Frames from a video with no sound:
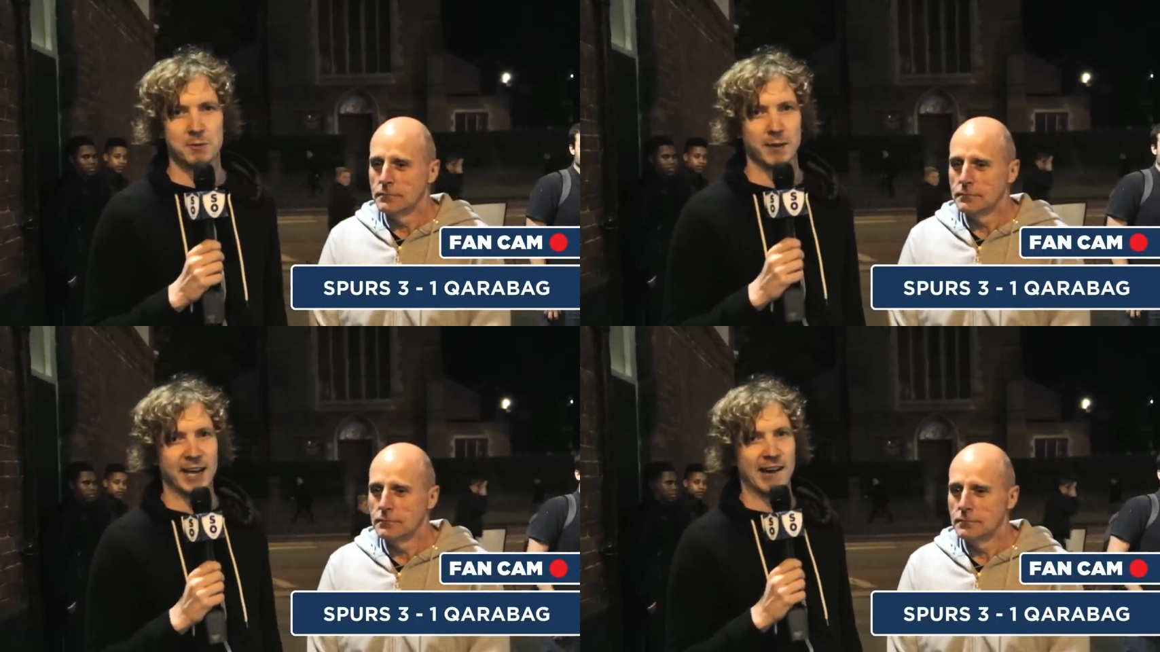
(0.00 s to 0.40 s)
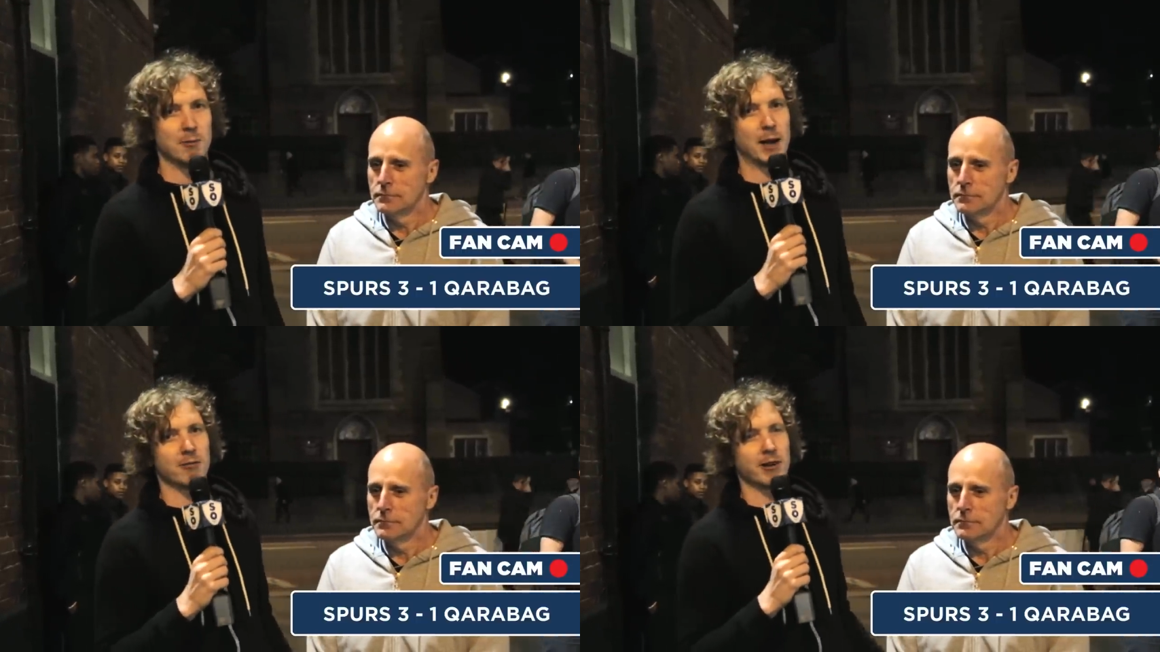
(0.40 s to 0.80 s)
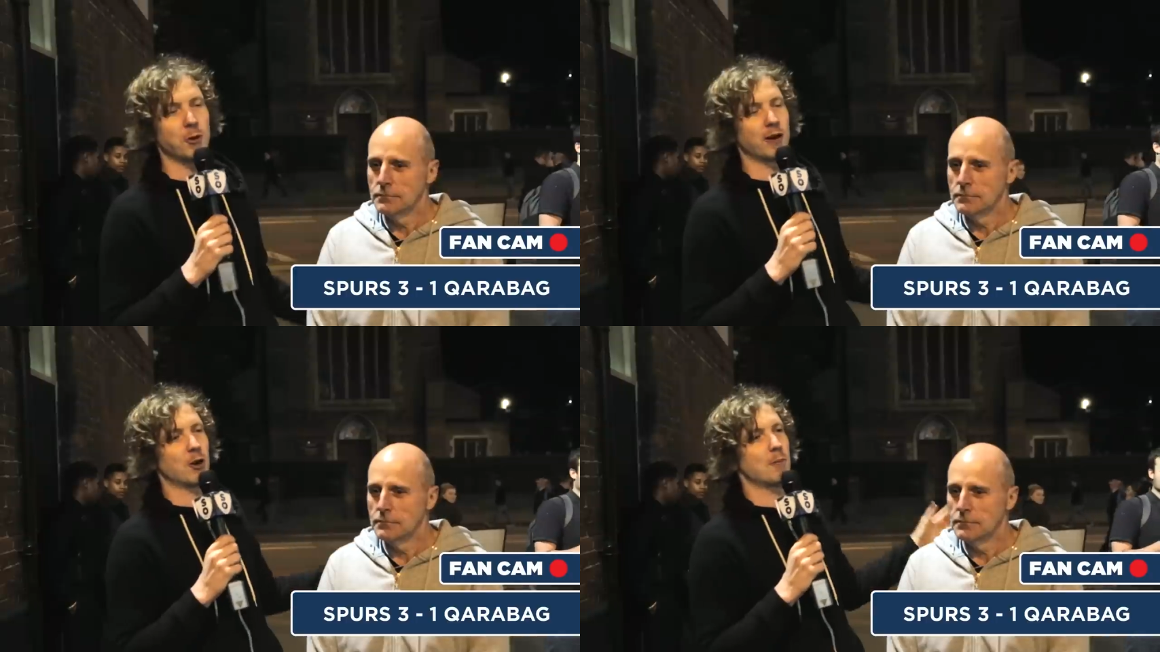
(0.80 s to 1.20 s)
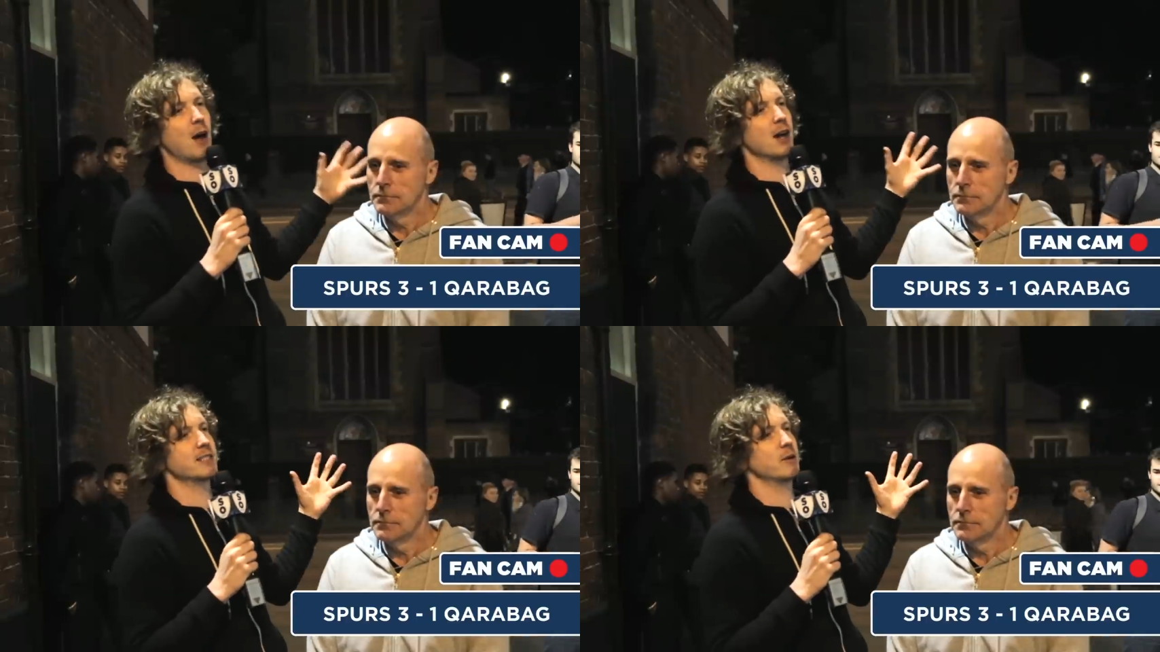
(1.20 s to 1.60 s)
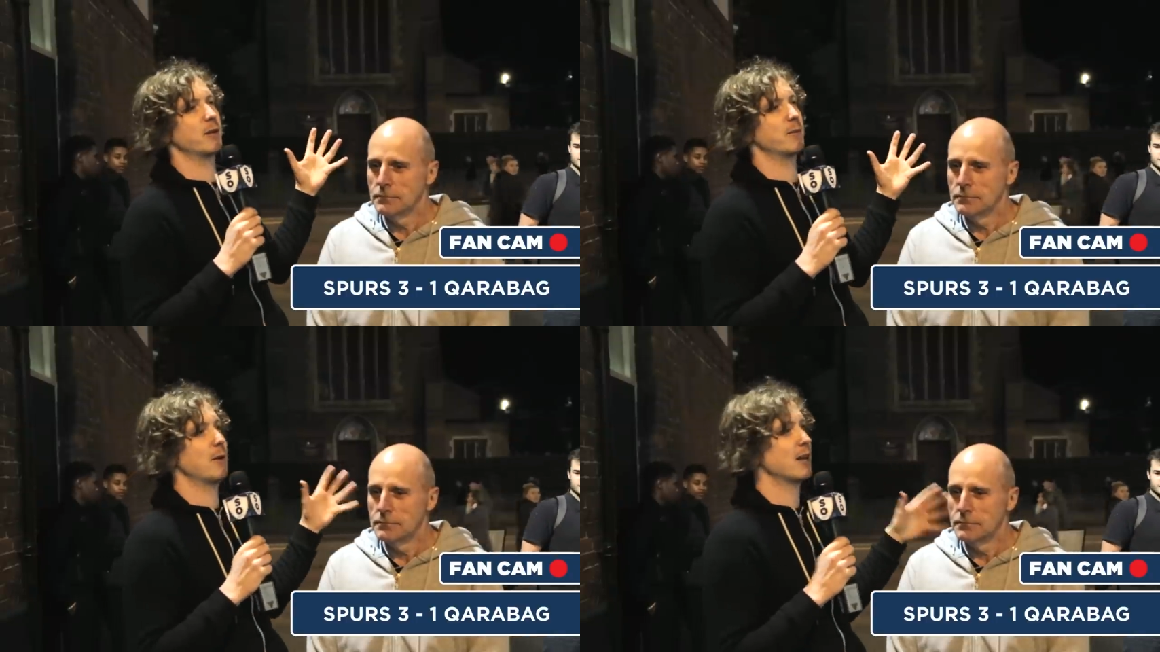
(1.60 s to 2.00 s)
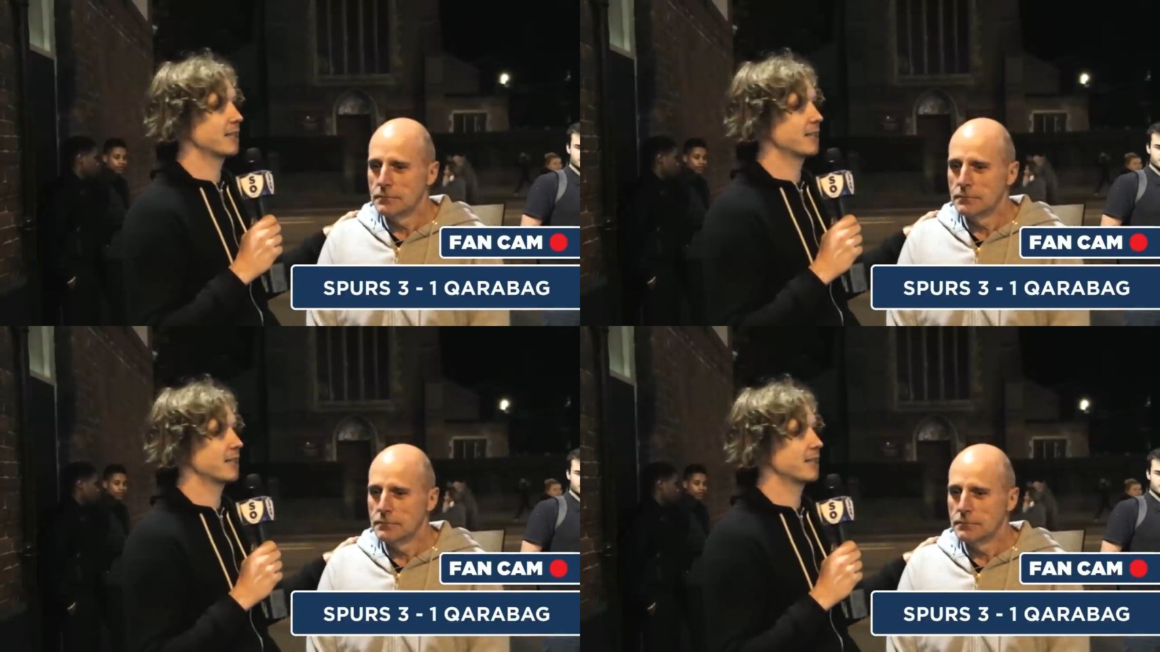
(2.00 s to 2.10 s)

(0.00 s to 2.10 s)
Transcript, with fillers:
Speaker 1: We just beat Carabao 3-1. I've got Martin with me.